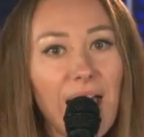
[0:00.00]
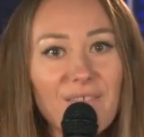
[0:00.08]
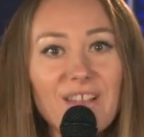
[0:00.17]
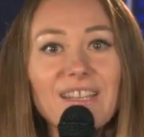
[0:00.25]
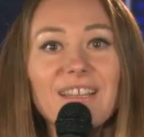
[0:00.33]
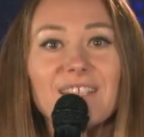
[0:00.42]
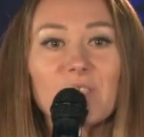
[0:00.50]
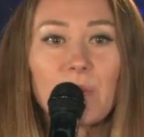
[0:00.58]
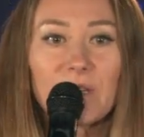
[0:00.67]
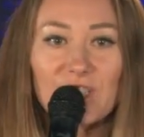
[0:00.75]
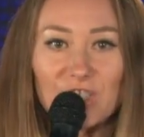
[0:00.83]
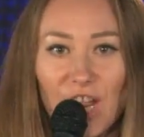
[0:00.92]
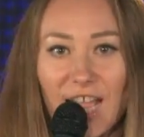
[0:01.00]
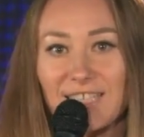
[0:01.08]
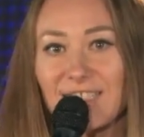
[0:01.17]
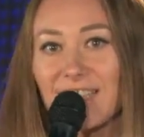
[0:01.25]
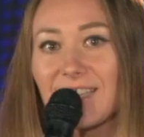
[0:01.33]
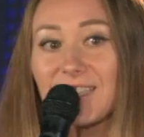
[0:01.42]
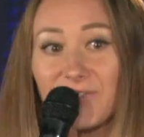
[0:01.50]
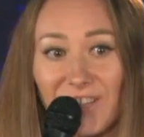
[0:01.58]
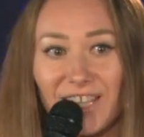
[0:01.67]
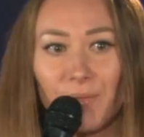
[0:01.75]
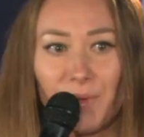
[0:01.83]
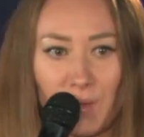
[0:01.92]
and this person need to
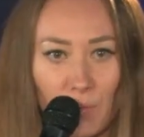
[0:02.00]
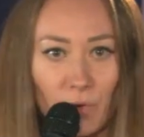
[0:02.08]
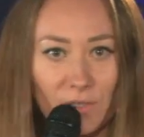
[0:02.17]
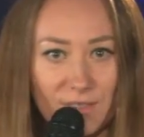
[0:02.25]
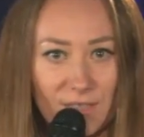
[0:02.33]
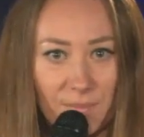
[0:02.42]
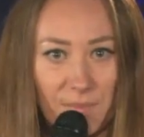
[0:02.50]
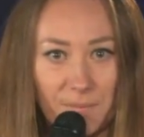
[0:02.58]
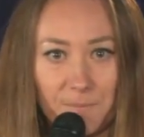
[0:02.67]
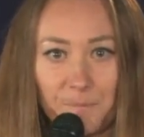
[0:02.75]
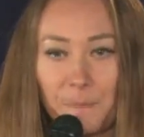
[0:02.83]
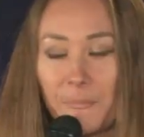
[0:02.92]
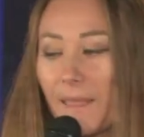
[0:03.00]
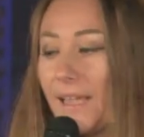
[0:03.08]
teach himself